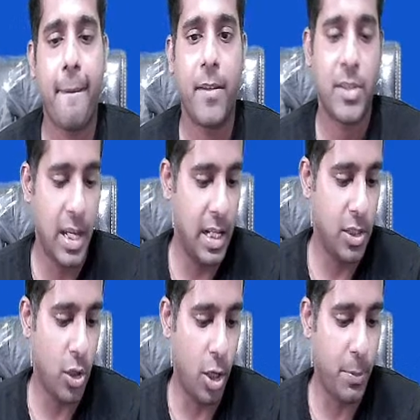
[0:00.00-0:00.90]

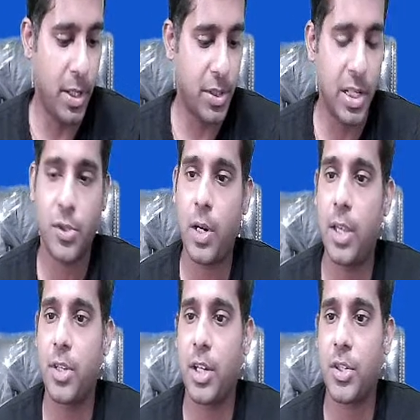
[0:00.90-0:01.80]
Sales or purchase
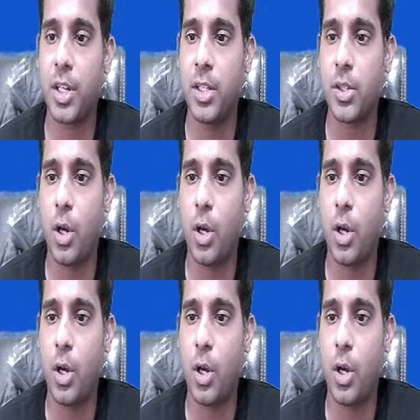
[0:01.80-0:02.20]
transactions